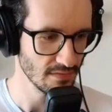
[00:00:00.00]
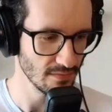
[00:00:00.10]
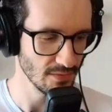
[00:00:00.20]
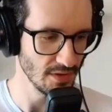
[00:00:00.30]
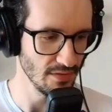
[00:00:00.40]

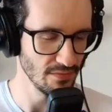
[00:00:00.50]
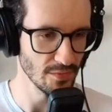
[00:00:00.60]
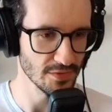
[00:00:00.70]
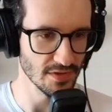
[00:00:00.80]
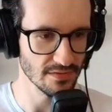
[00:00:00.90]
Okay, a few
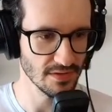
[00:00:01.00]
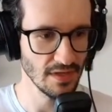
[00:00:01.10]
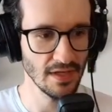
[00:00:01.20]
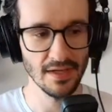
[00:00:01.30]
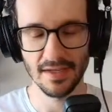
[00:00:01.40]
more seconds.
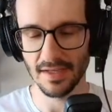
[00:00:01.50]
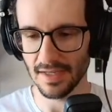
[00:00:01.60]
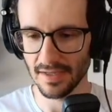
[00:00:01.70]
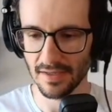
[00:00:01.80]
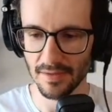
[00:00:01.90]

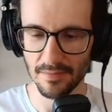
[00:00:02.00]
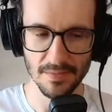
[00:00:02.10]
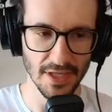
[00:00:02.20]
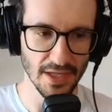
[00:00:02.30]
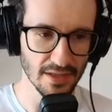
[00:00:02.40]

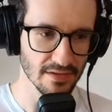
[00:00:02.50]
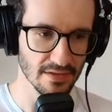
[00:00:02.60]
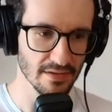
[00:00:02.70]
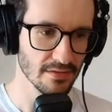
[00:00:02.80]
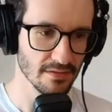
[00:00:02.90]

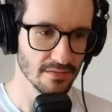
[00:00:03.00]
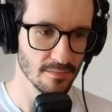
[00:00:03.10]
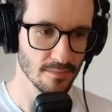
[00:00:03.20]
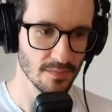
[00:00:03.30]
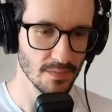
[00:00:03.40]
And
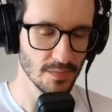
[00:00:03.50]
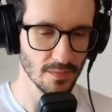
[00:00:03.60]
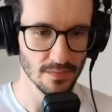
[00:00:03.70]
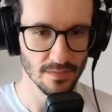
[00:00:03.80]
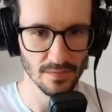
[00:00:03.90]

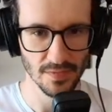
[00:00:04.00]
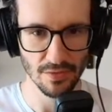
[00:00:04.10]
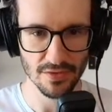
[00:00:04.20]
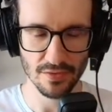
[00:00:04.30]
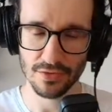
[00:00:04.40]

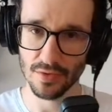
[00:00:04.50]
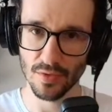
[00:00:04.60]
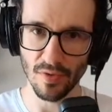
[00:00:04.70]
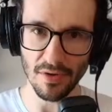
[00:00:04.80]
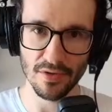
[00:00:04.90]
there is also a
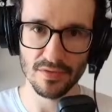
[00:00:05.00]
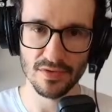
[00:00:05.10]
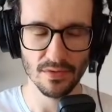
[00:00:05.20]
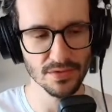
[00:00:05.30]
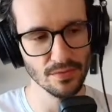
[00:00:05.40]
query
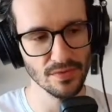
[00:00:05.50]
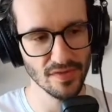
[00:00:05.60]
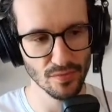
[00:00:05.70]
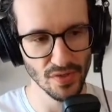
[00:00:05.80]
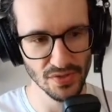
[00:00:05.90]
console. So with a
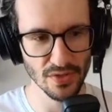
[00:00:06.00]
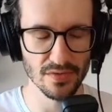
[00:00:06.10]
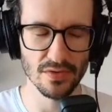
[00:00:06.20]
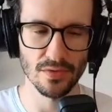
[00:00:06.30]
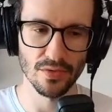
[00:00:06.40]
query
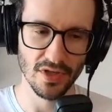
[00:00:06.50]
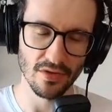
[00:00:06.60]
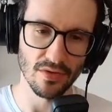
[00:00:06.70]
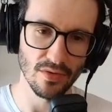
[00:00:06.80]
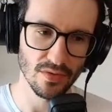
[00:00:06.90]
console, you can
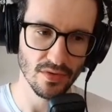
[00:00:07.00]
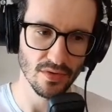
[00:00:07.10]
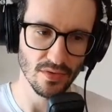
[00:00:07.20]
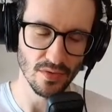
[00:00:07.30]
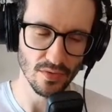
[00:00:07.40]

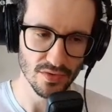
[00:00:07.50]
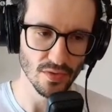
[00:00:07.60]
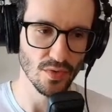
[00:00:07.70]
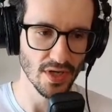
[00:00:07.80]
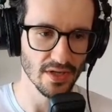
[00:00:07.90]

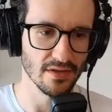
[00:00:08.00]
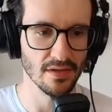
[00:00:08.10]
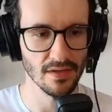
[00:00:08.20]
also run